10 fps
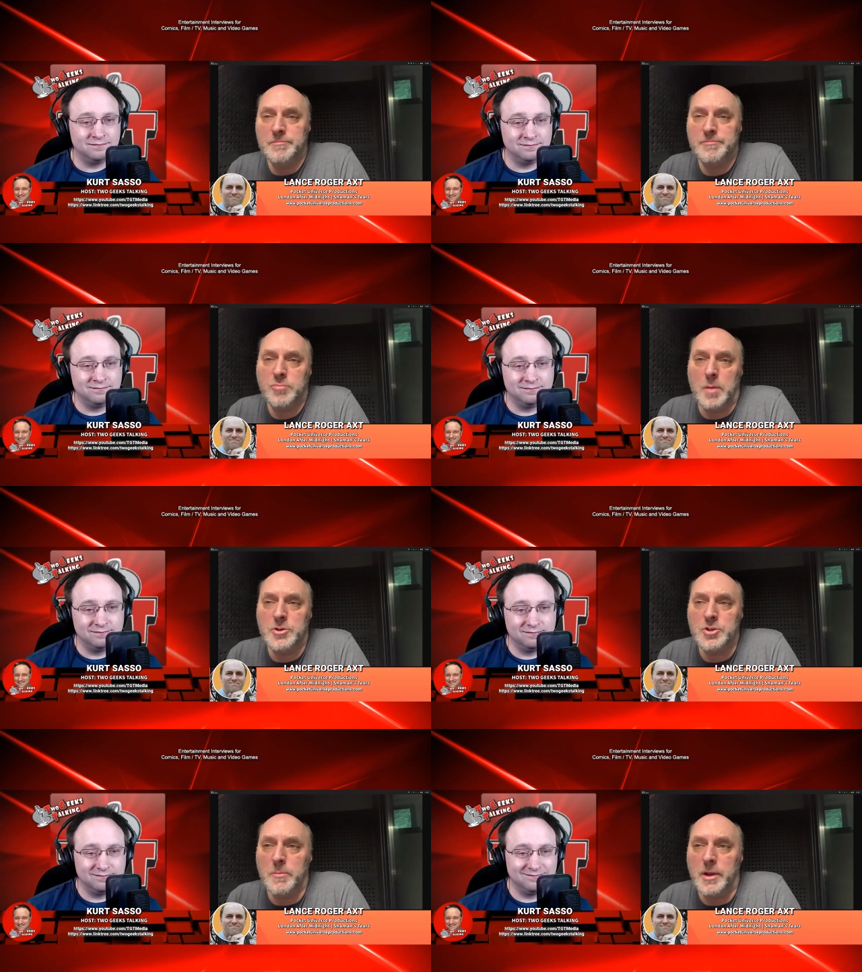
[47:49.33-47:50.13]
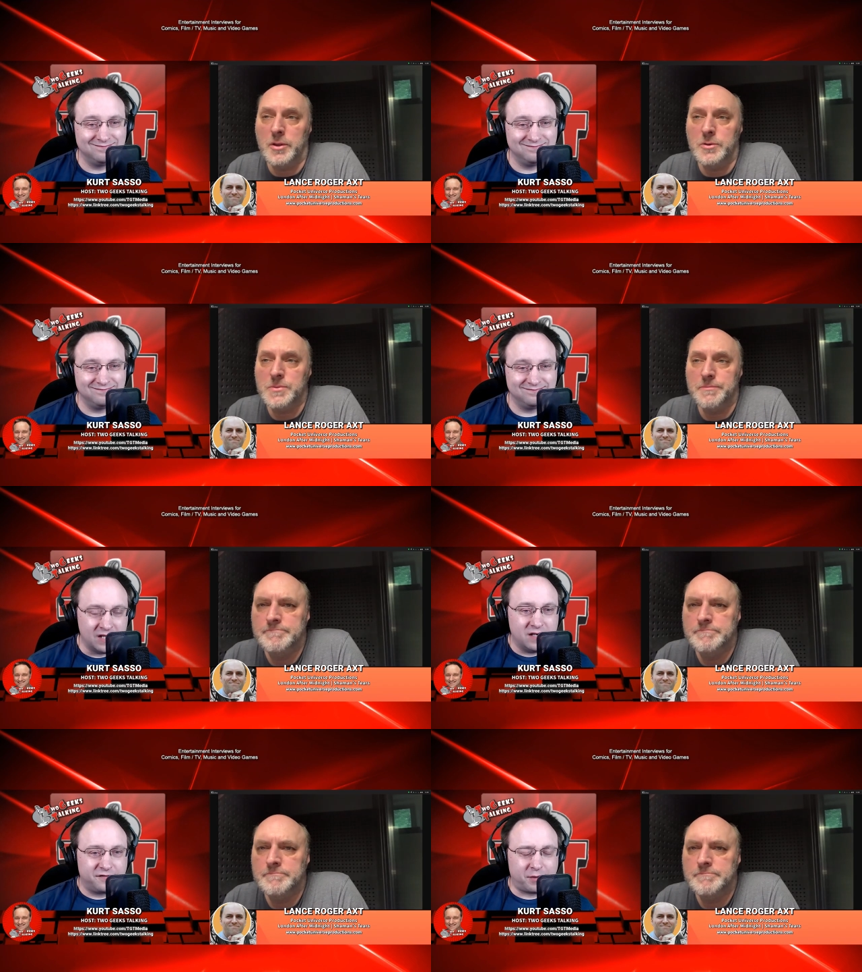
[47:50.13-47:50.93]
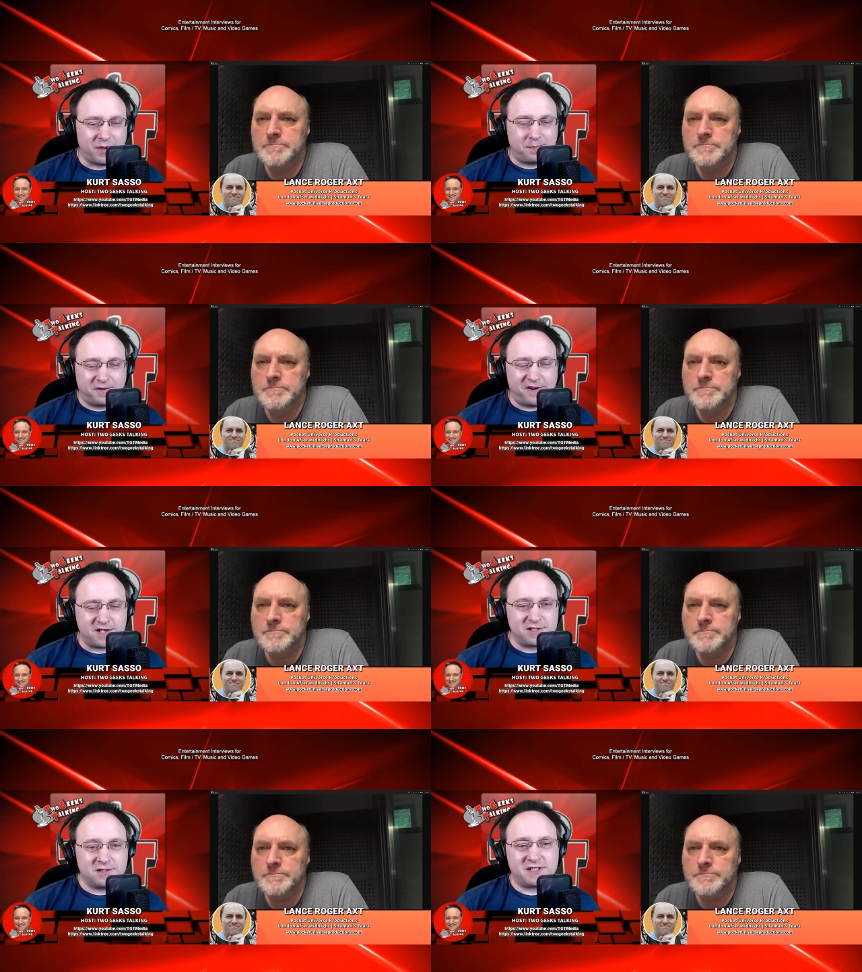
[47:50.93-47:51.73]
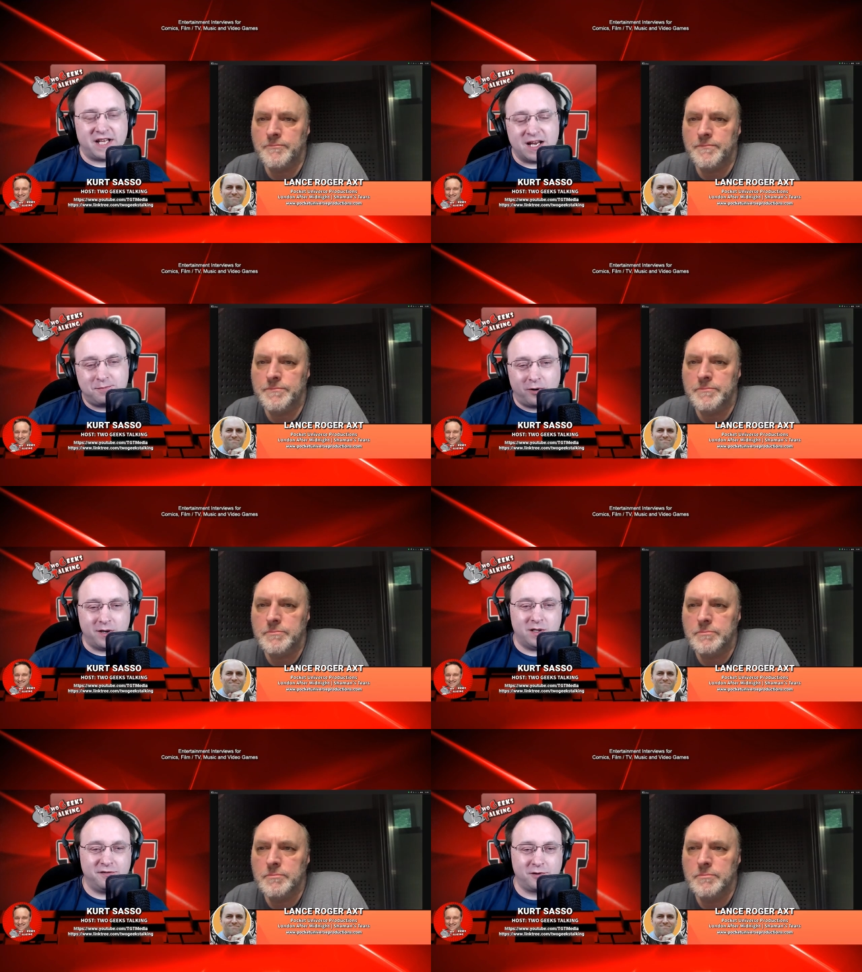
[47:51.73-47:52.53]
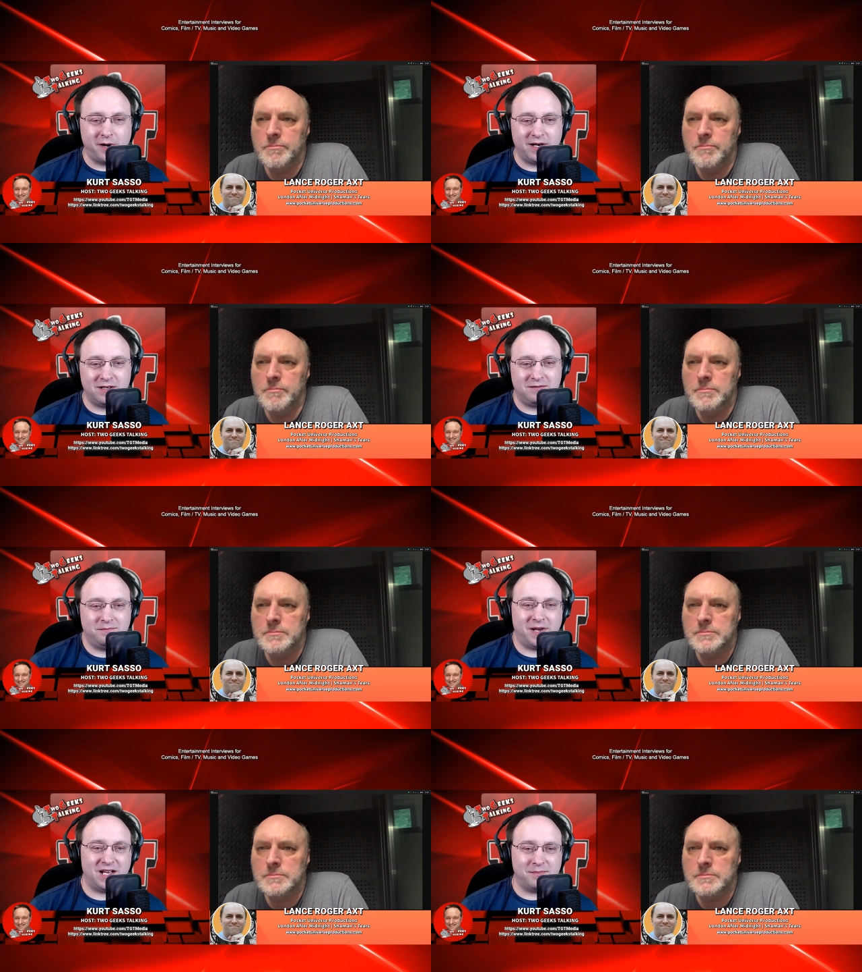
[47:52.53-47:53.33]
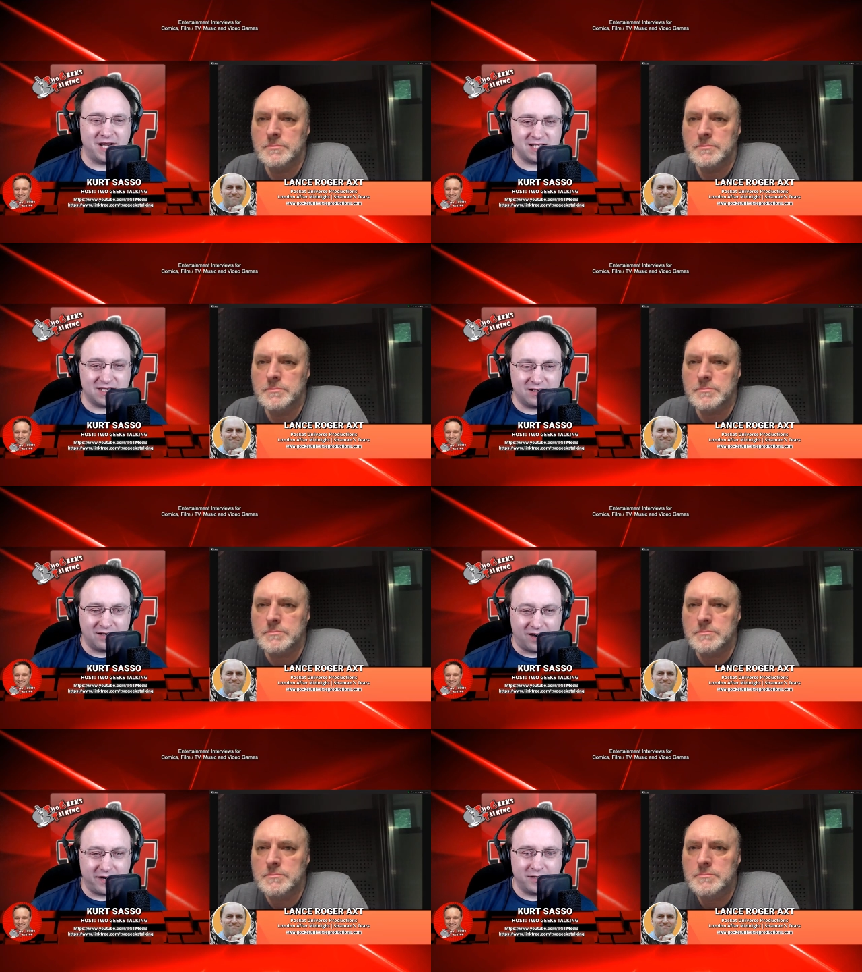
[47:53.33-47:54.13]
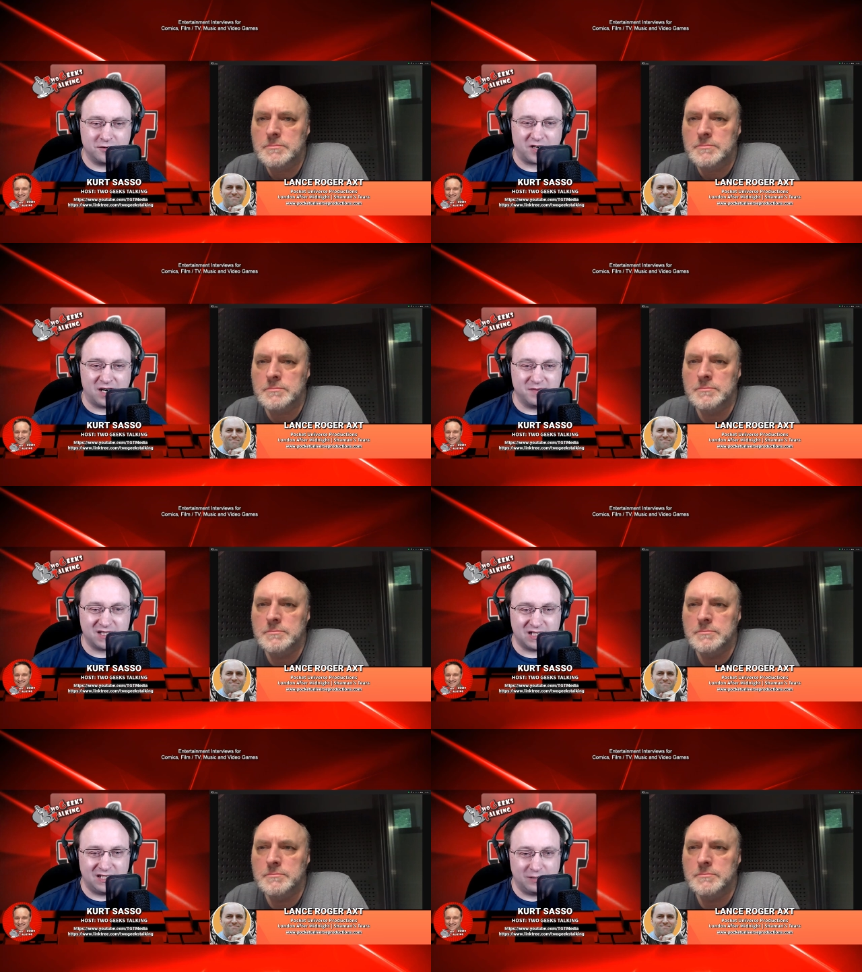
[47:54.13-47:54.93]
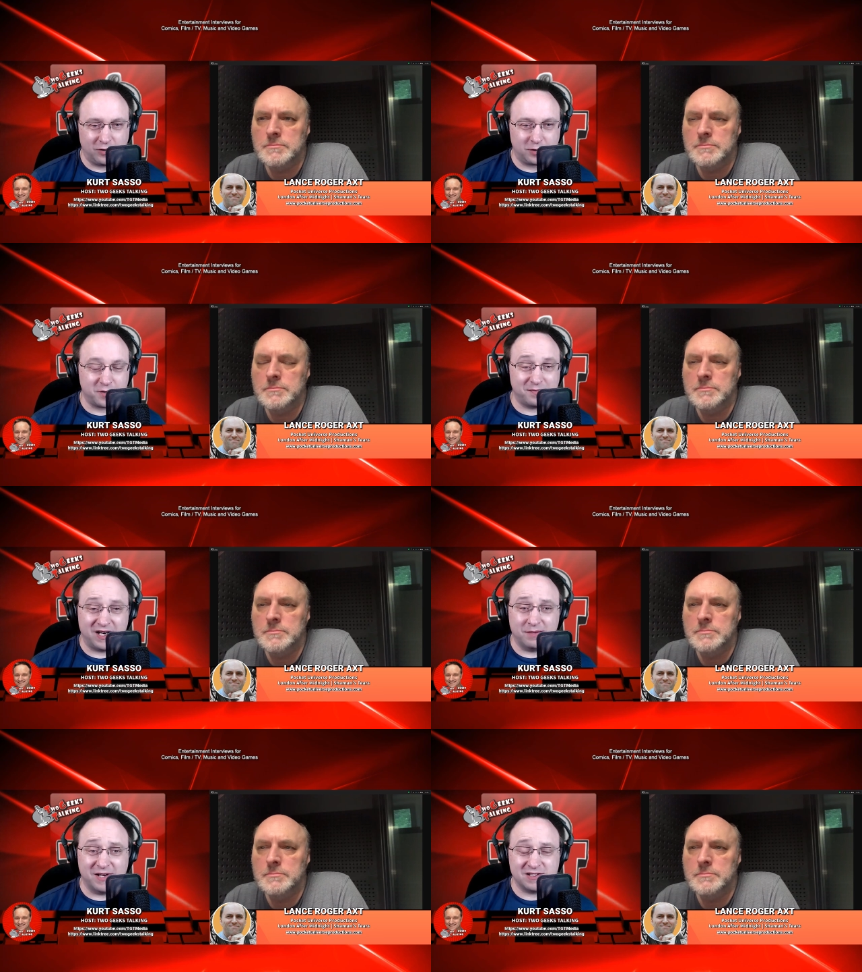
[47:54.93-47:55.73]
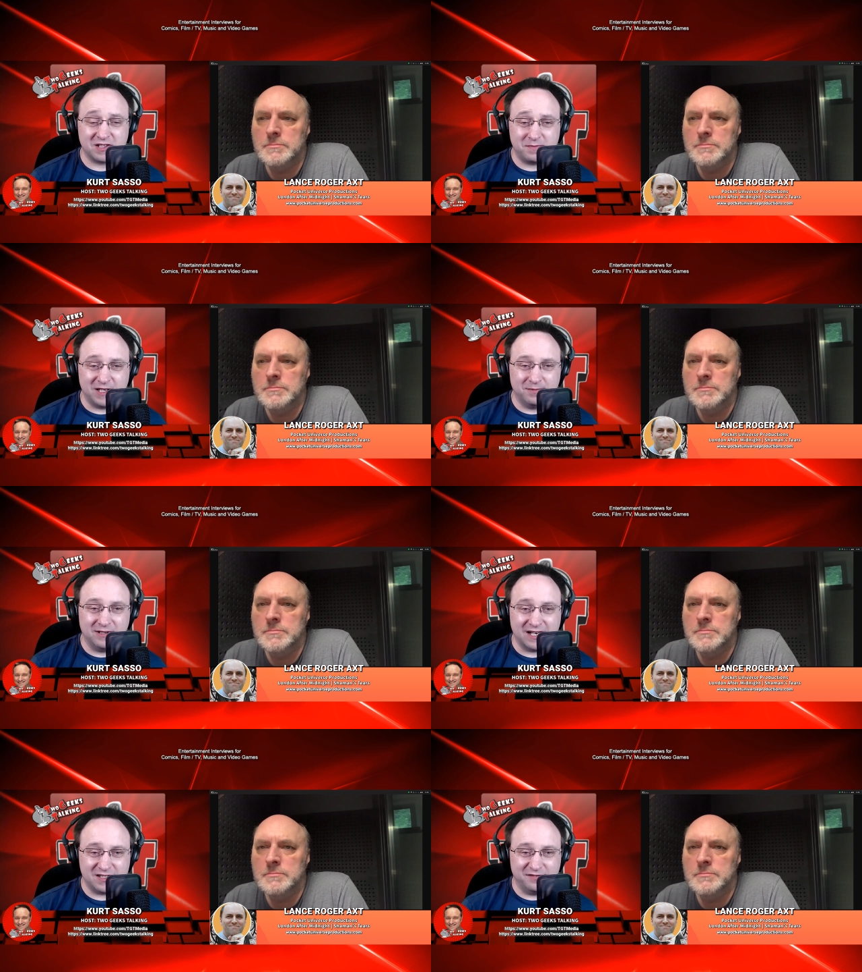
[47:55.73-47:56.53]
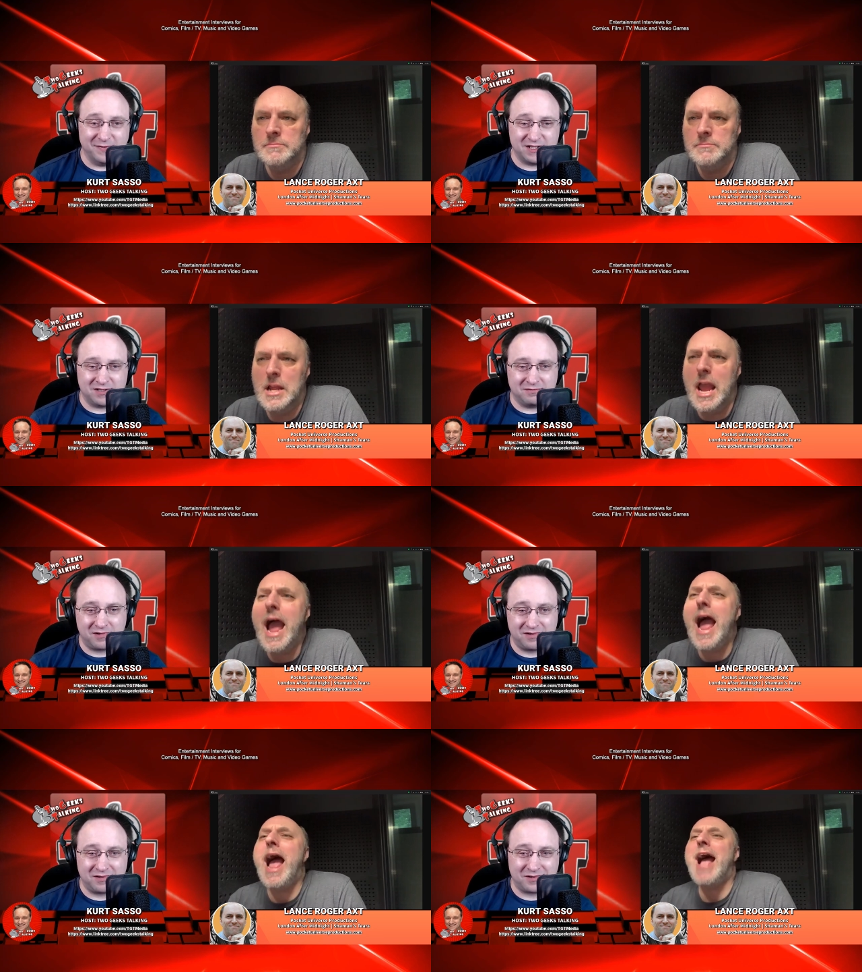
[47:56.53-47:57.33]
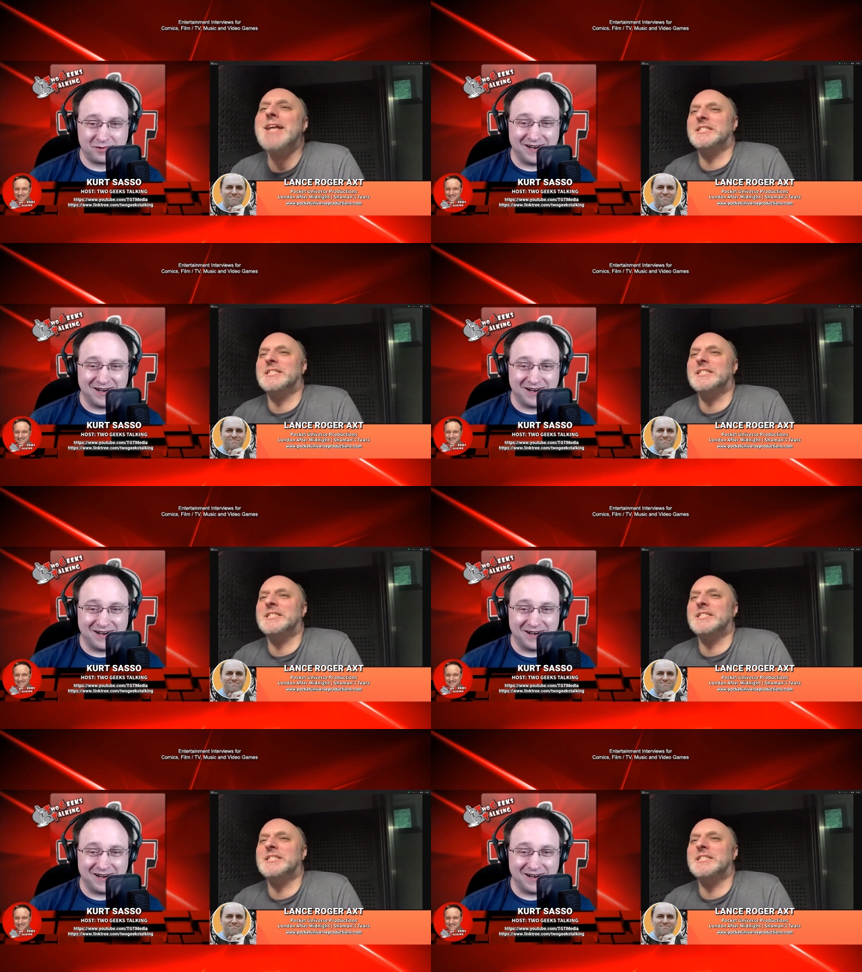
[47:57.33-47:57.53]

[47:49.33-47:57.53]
Speaker 1: proper term I
Speaker 2: use from a professional standpoint, you've created many amazing audio dramas and worked with many amazing people, as you've mentioned yes! throughout